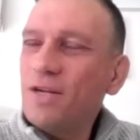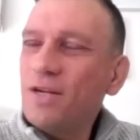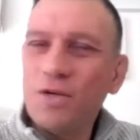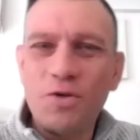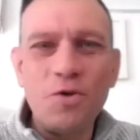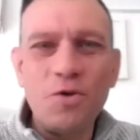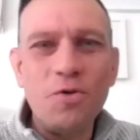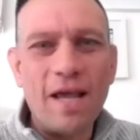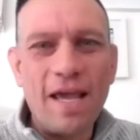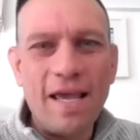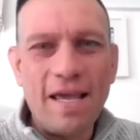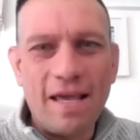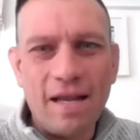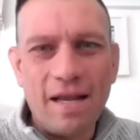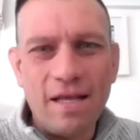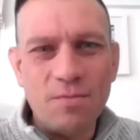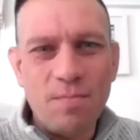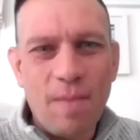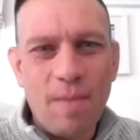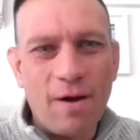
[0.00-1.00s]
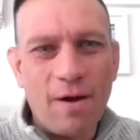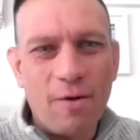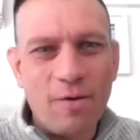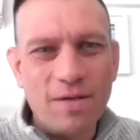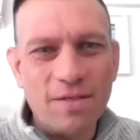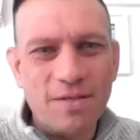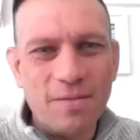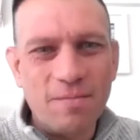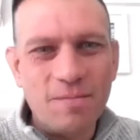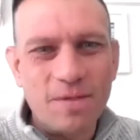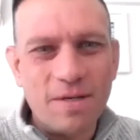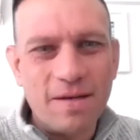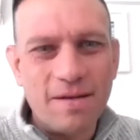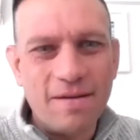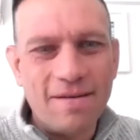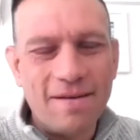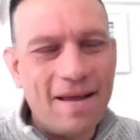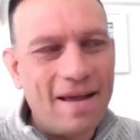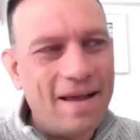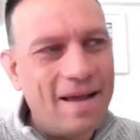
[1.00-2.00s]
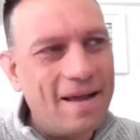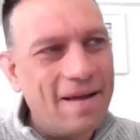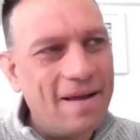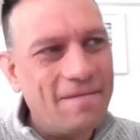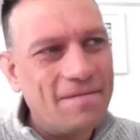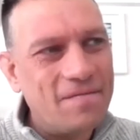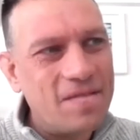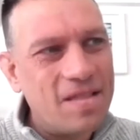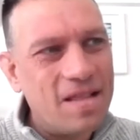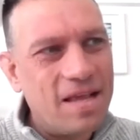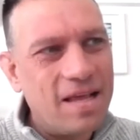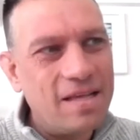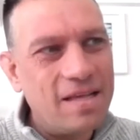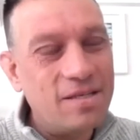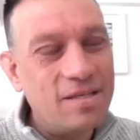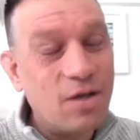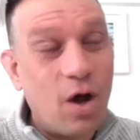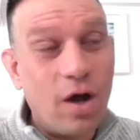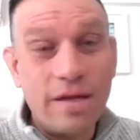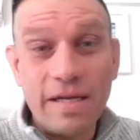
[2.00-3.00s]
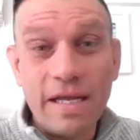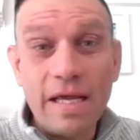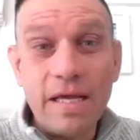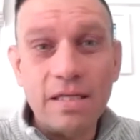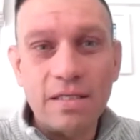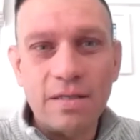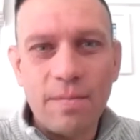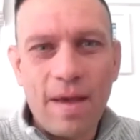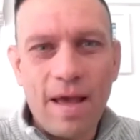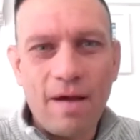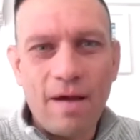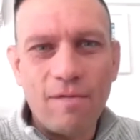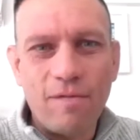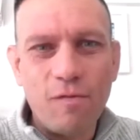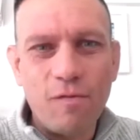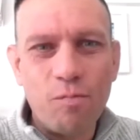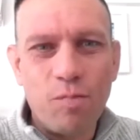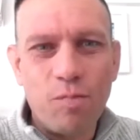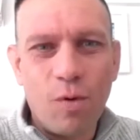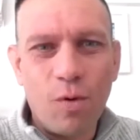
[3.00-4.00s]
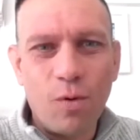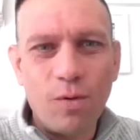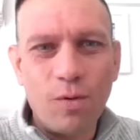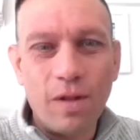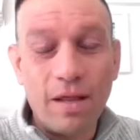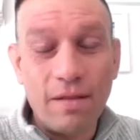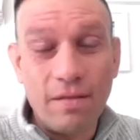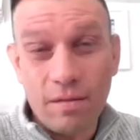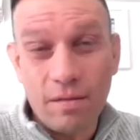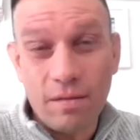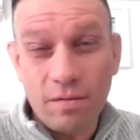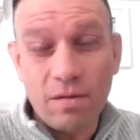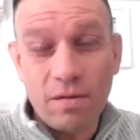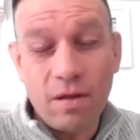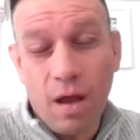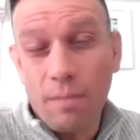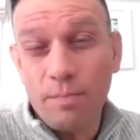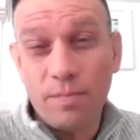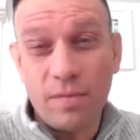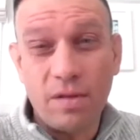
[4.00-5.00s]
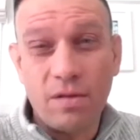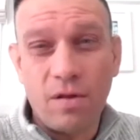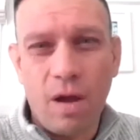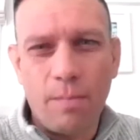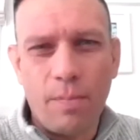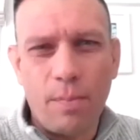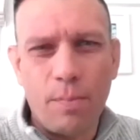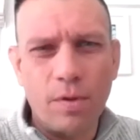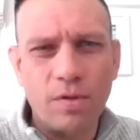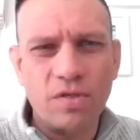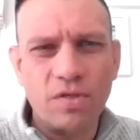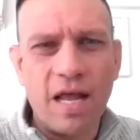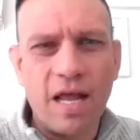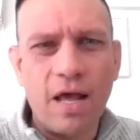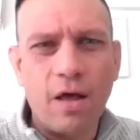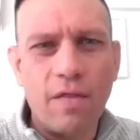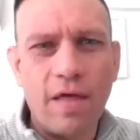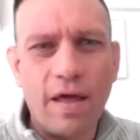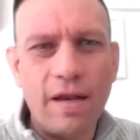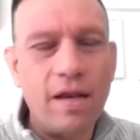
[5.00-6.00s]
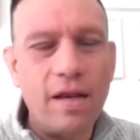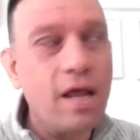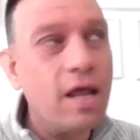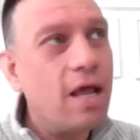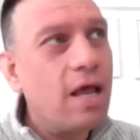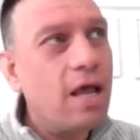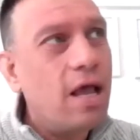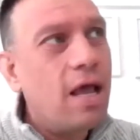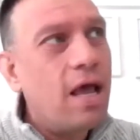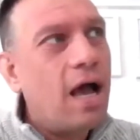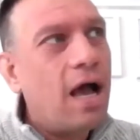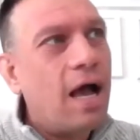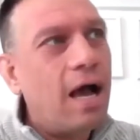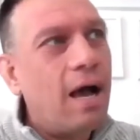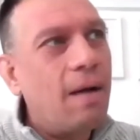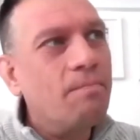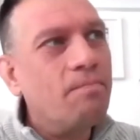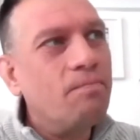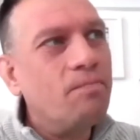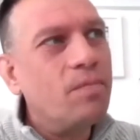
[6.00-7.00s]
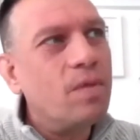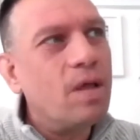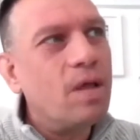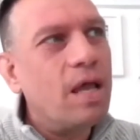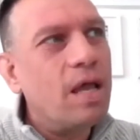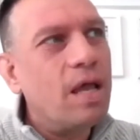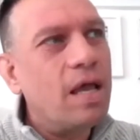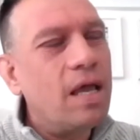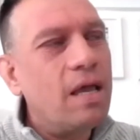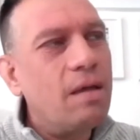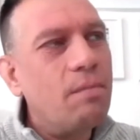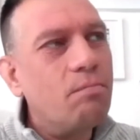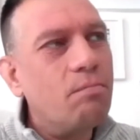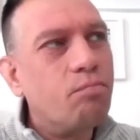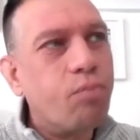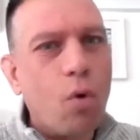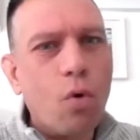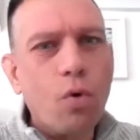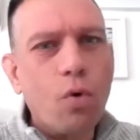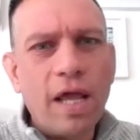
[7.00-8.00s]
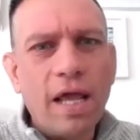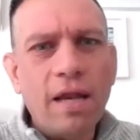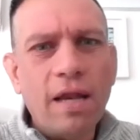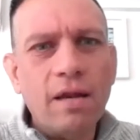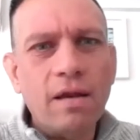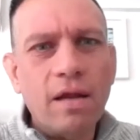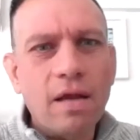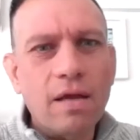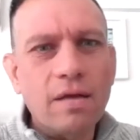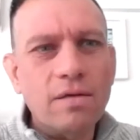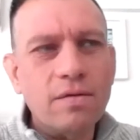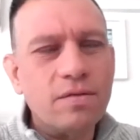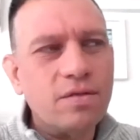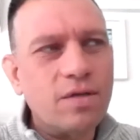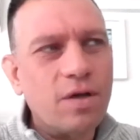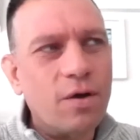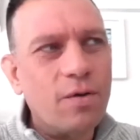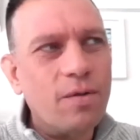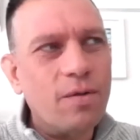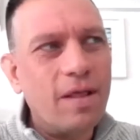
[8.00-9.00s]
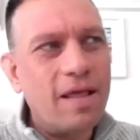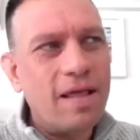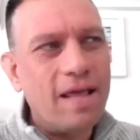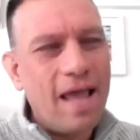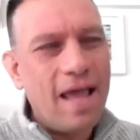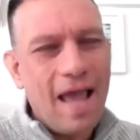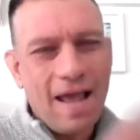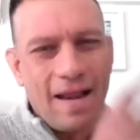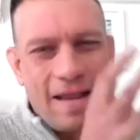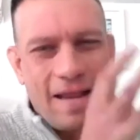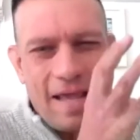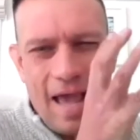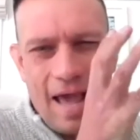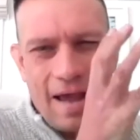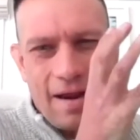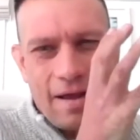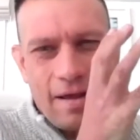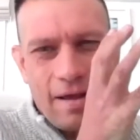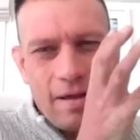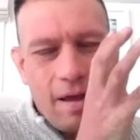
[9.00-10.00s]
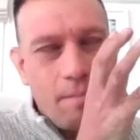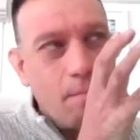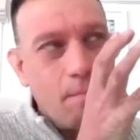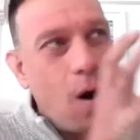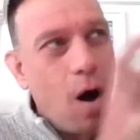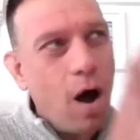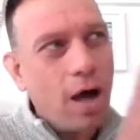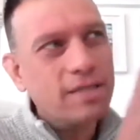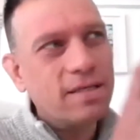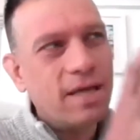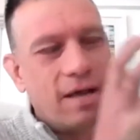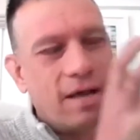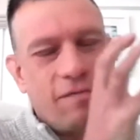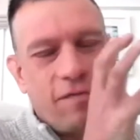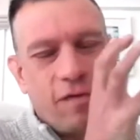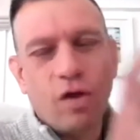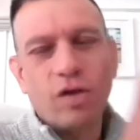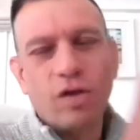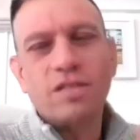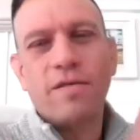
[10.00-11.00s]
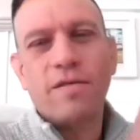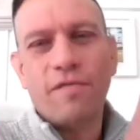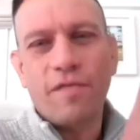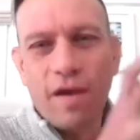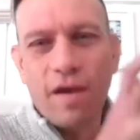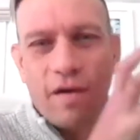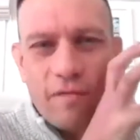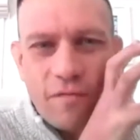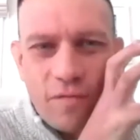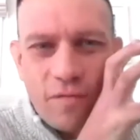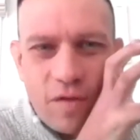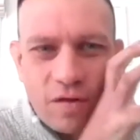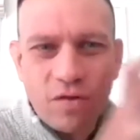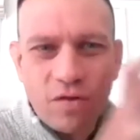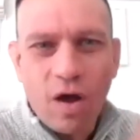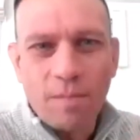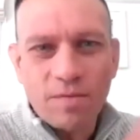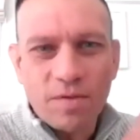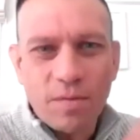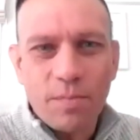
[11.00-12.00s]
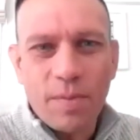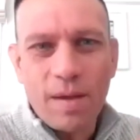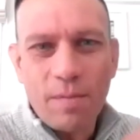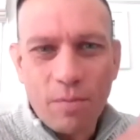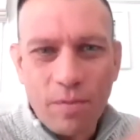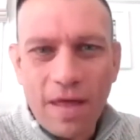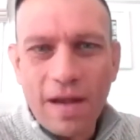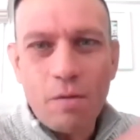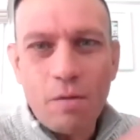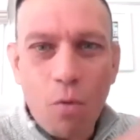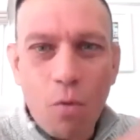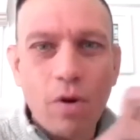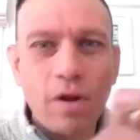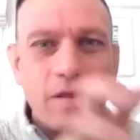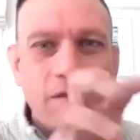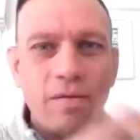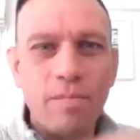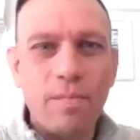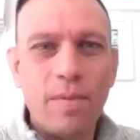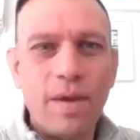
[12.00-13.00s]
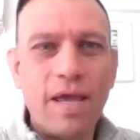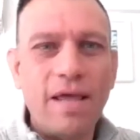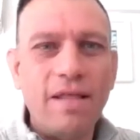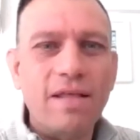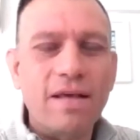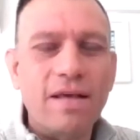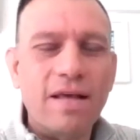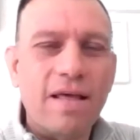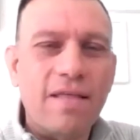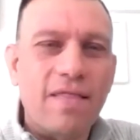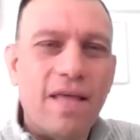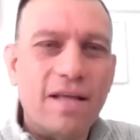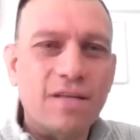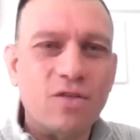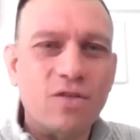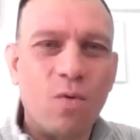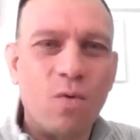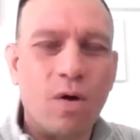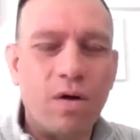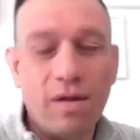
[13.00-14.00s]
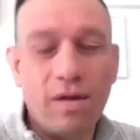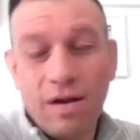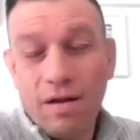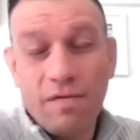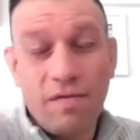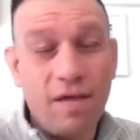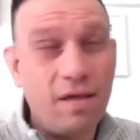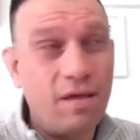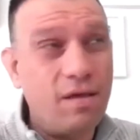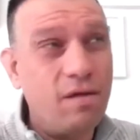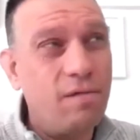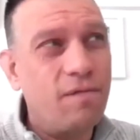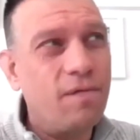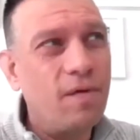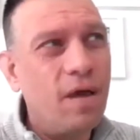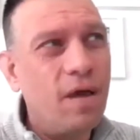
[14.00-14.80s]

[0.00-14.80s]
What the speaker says: just unique in his mannerisms and his ideas about football, and the type of personnel that he brought in. So he had a philosophy of the types of people that he wanted to be in that squad, and I think